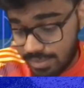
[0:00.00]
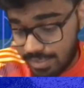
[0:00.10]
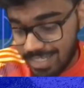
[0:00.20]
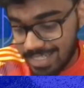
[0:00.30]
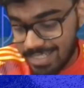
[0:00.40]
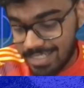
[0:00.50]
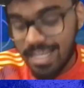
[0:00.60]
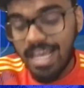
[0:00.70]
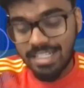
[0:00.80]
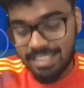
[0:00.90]

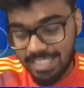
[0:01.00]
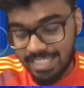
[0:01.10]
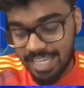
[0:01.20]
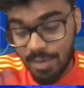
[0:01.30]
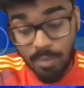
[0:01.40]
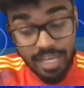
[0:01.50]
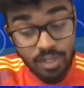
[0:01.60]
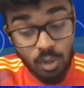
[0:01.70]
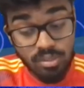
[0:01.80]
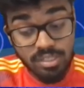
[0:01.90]
CDM, 8
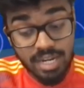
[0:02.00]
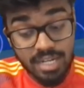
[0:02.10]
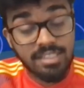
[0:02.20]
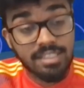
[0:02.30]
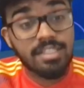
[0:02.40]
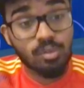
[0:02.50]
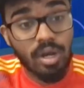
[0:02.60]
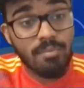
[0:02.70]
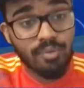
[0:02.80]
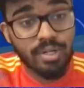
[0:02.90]
goals and 9 assists is
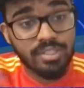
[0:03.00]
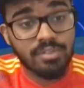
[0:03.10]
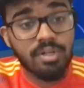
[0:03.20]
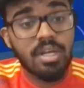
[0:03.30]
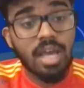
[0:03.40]
quite impressive,